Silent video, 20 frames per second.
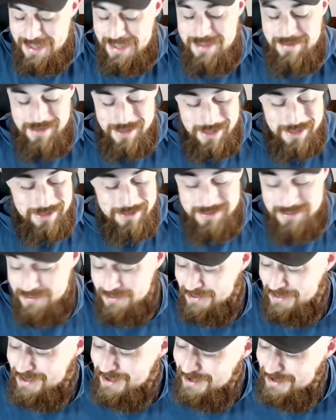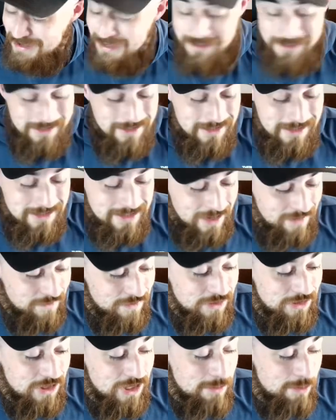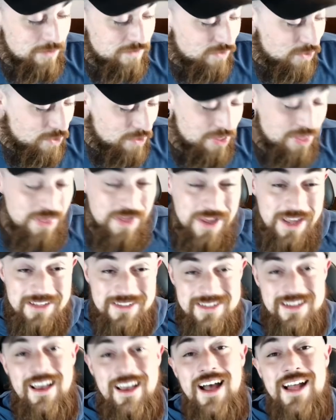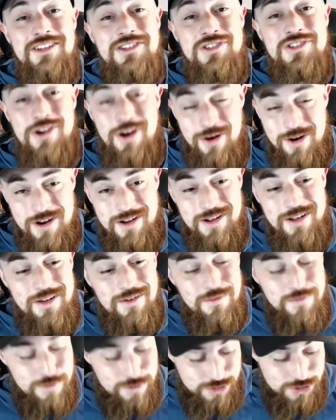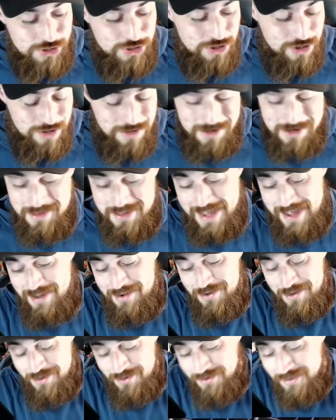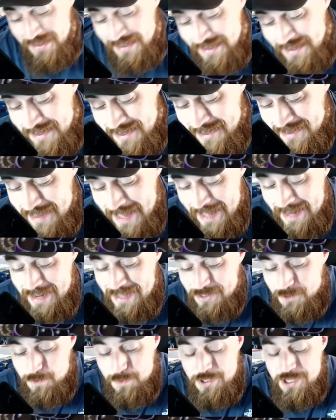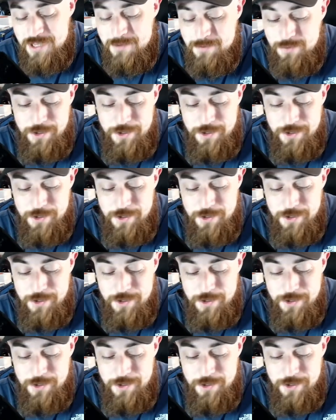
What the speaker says: And yeah, definitely before things got dark for sure in that SP.